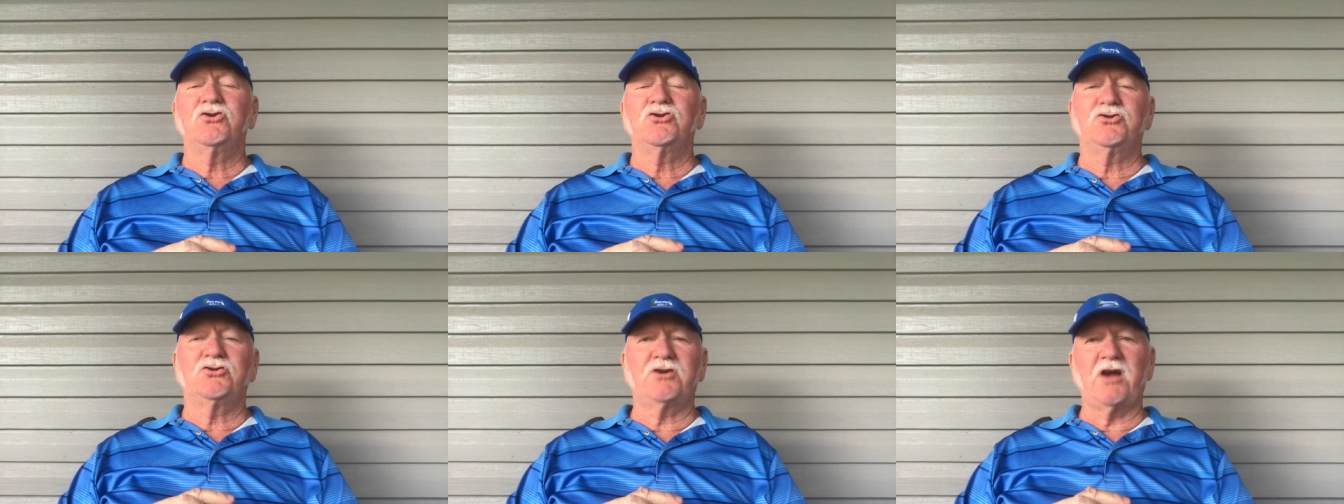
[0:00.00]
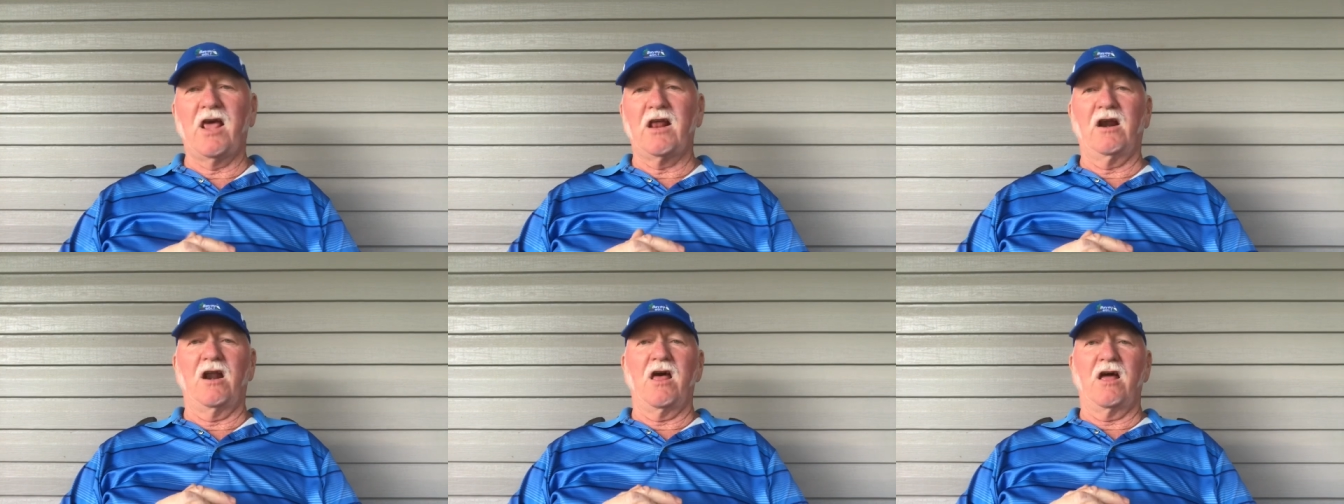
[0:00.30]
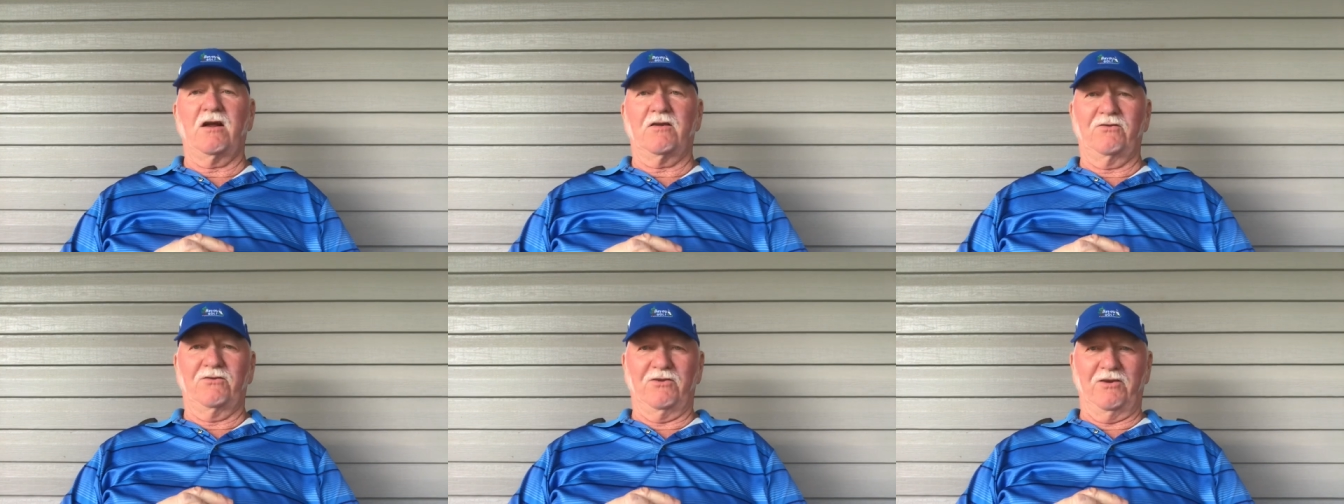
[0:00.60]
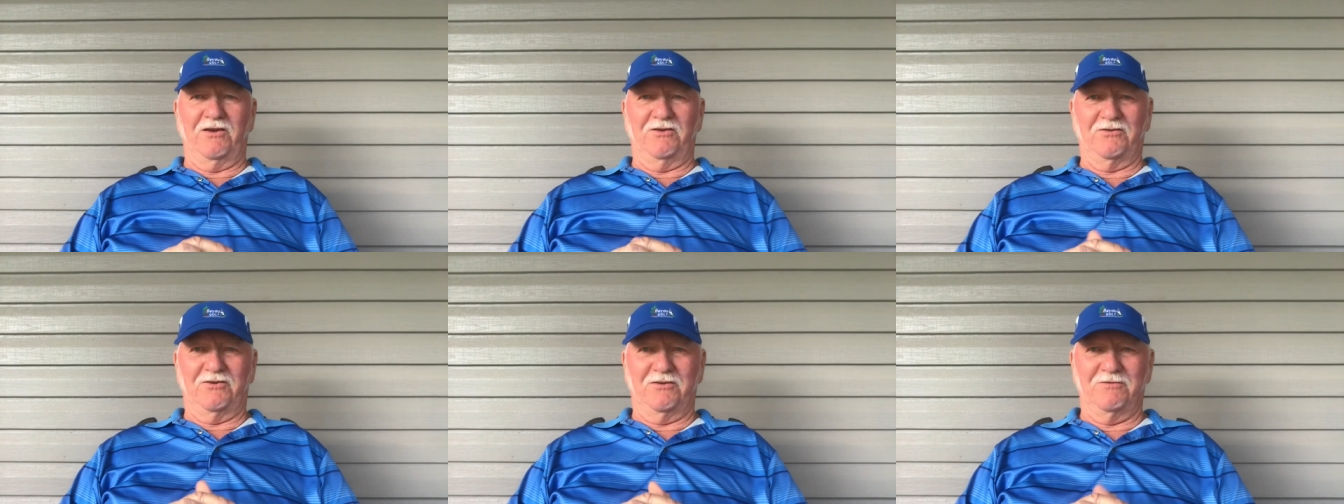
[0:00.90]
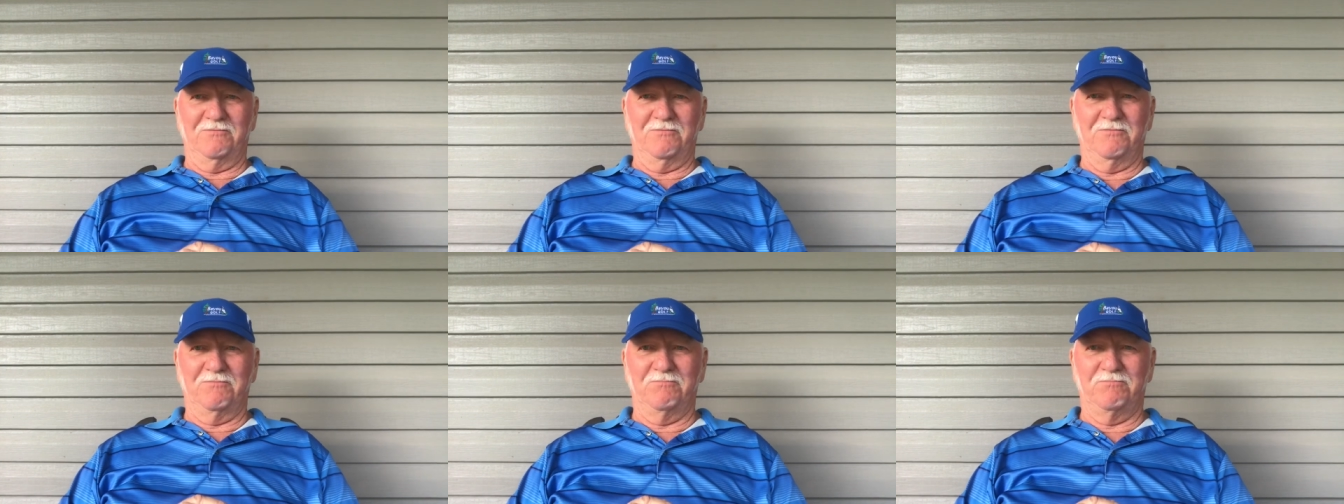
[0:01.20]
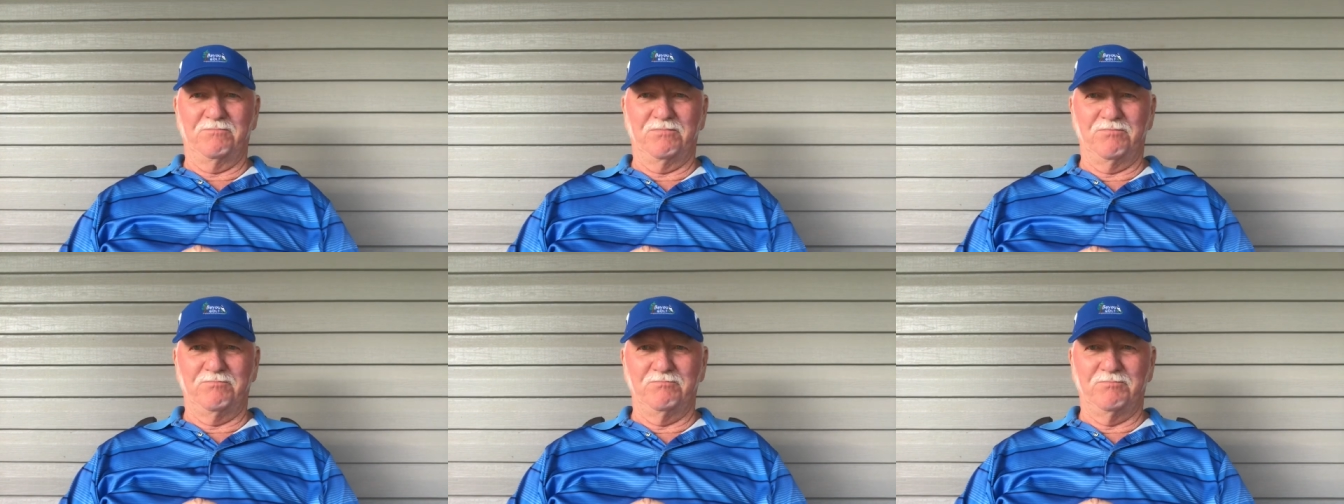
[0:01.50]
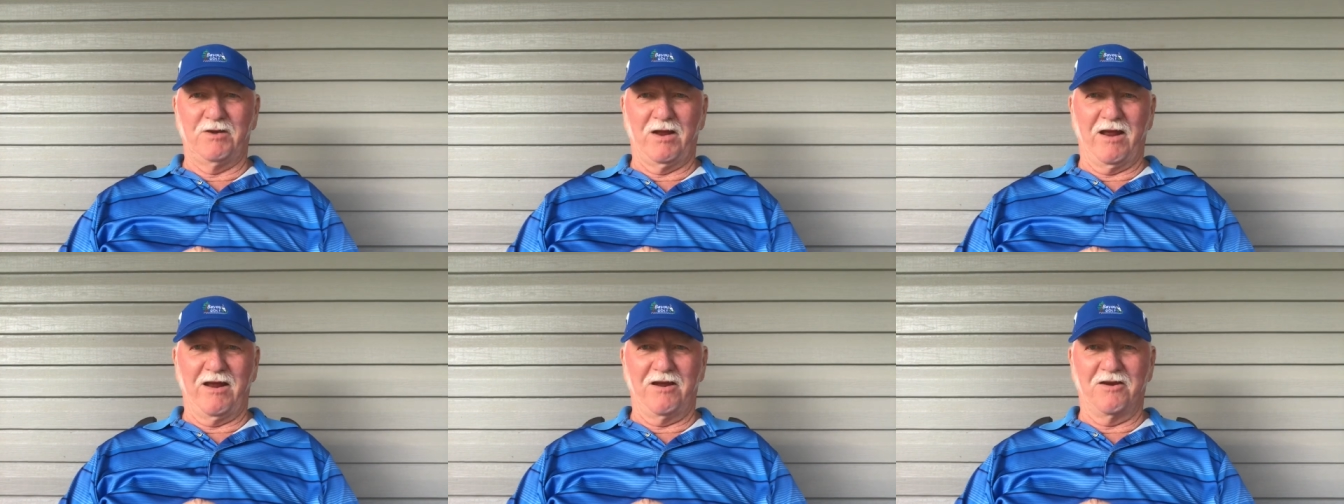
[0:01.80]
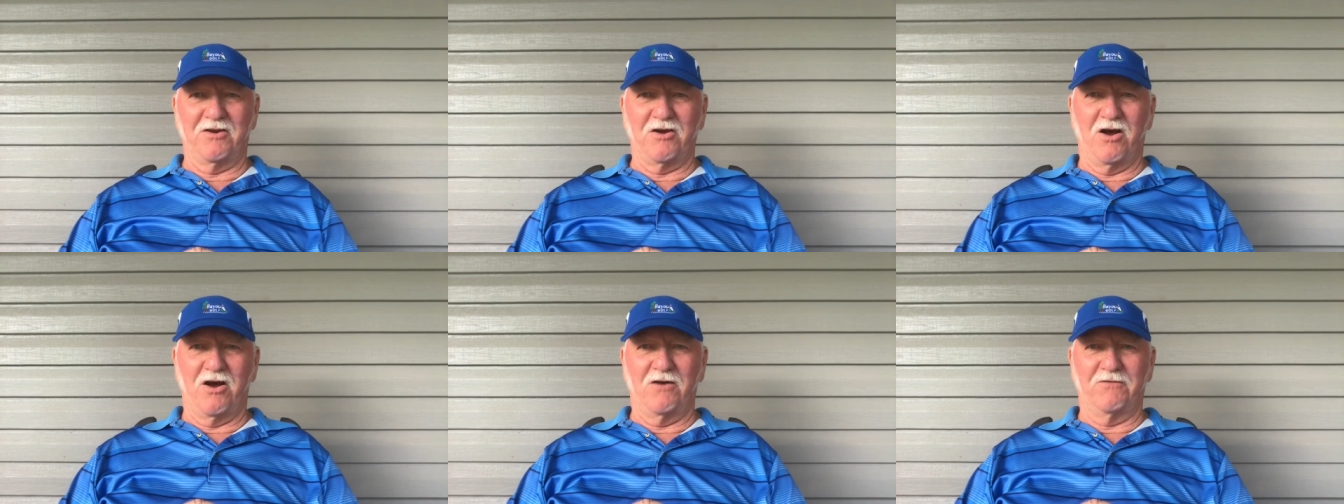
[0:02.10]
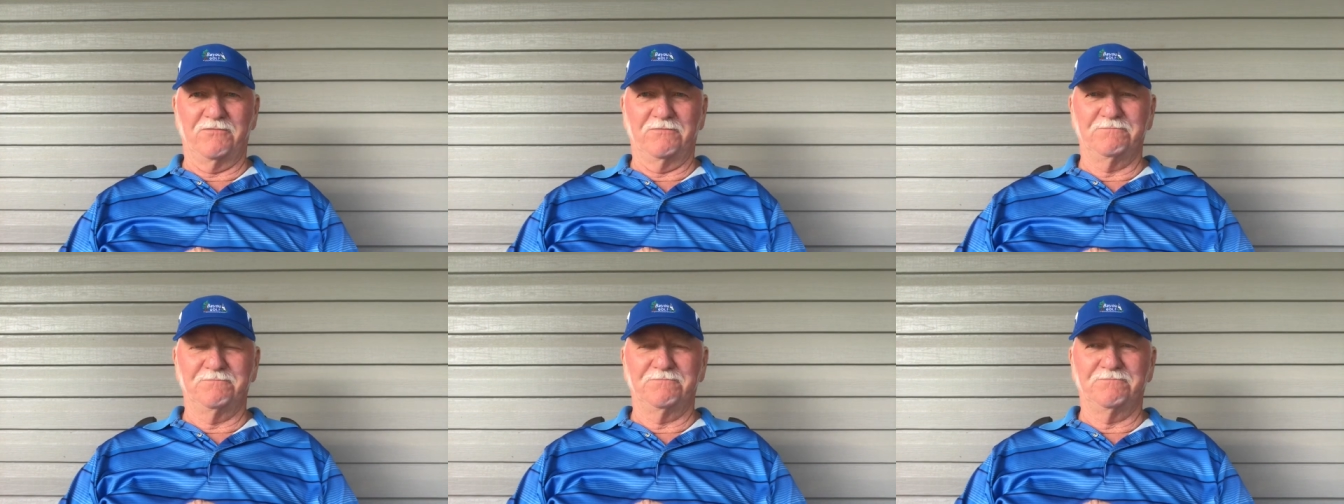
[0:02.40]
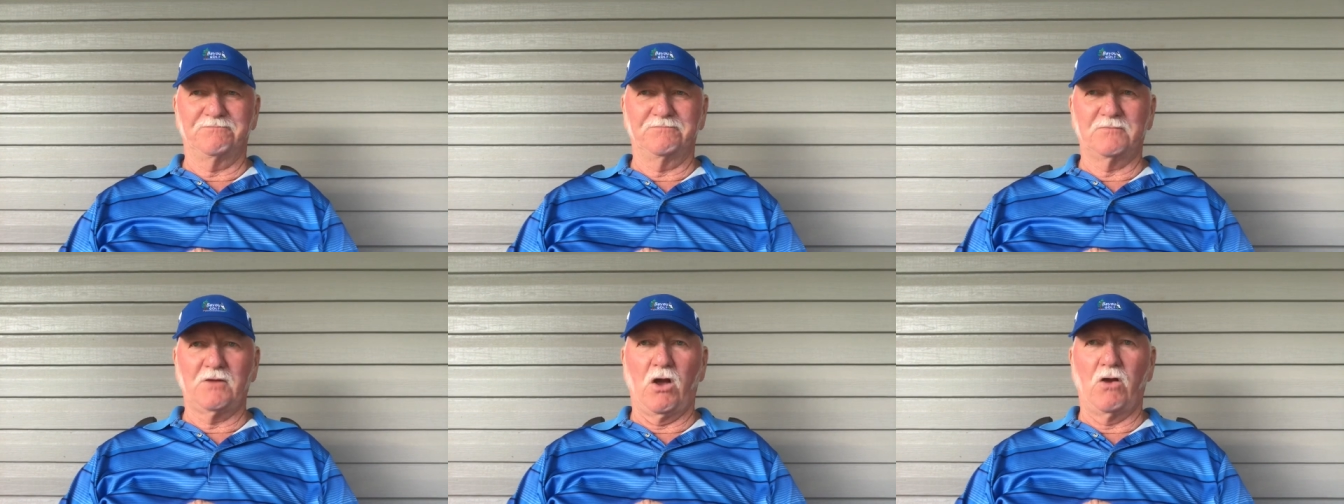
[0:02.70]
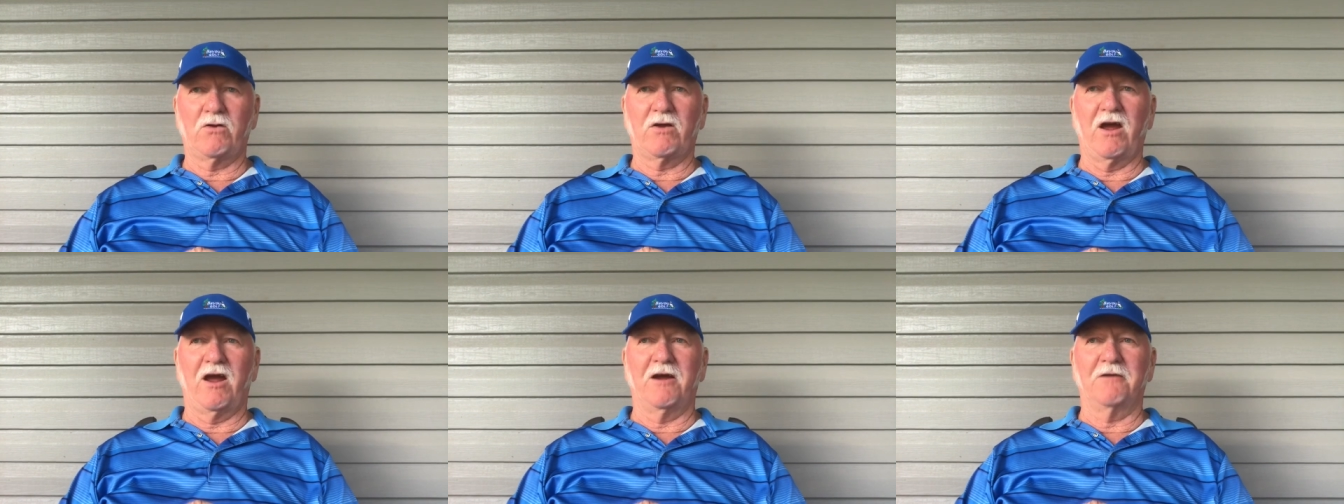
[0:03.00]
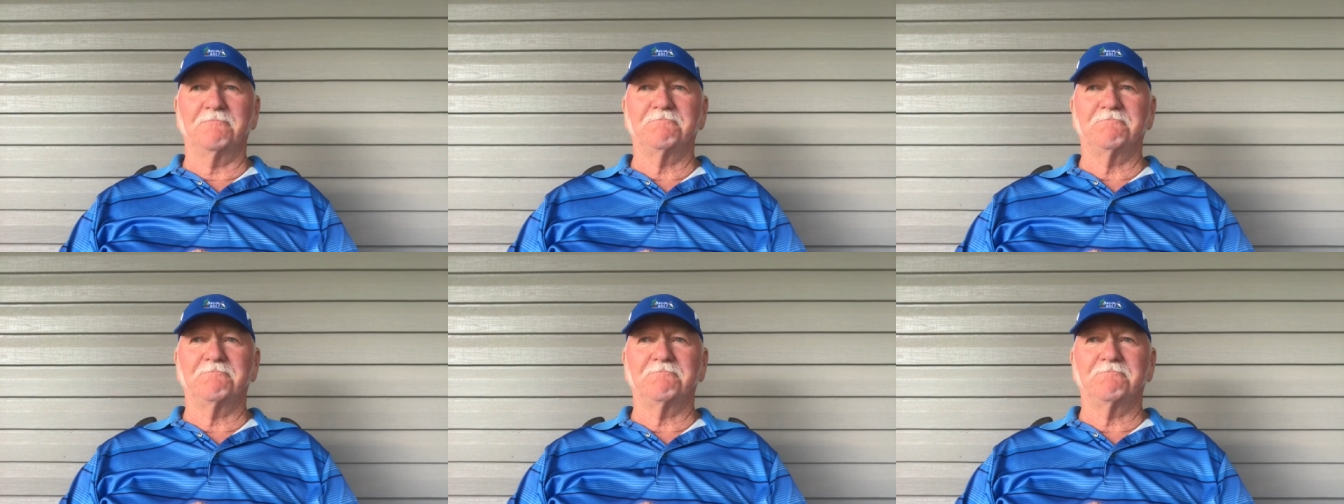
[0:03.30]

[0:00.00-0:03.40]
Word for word: Shylock season playing golf. Okay.